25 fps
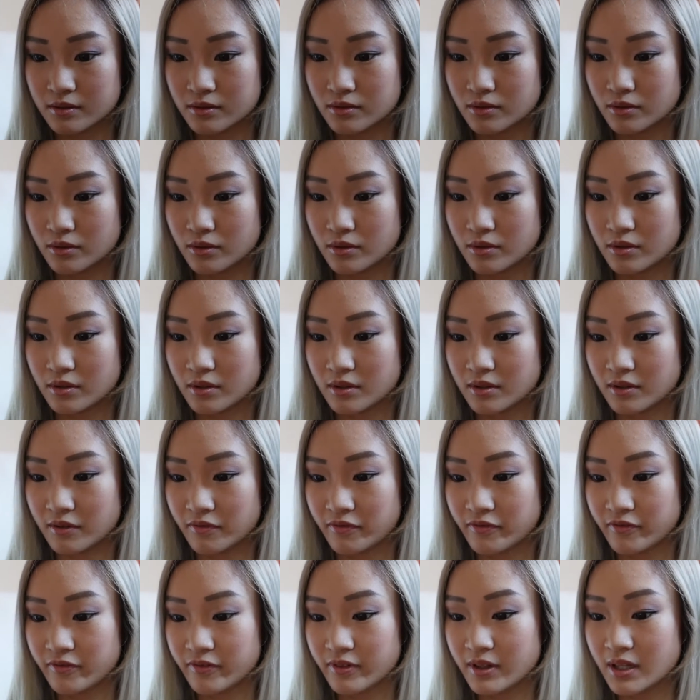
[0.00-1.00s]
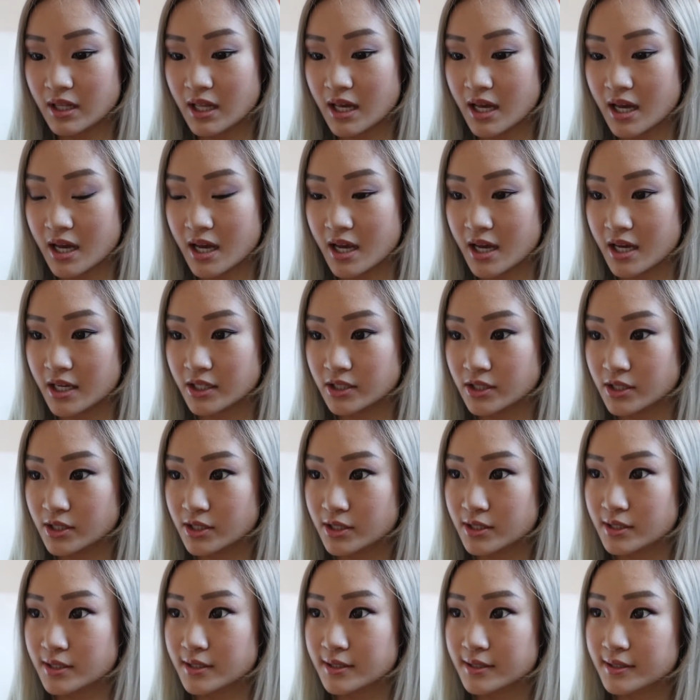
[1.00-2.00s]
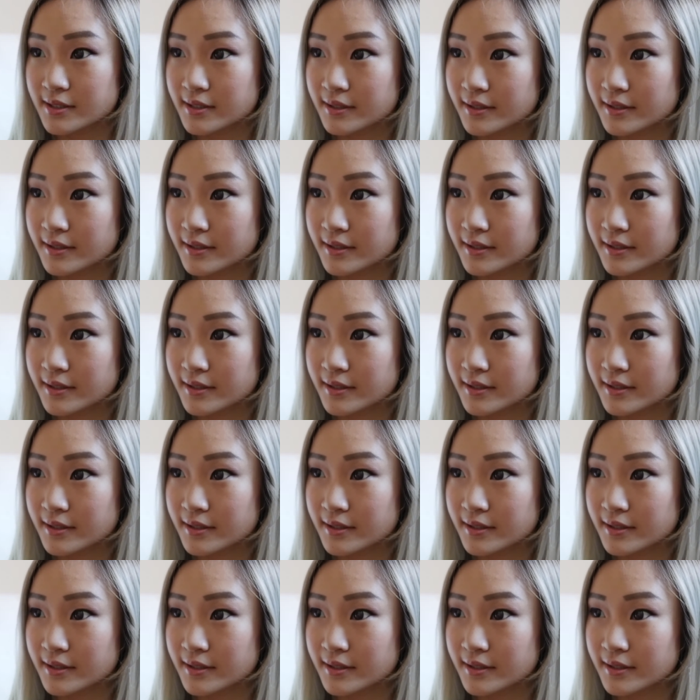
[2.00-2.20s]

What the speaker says: Turn on the flash.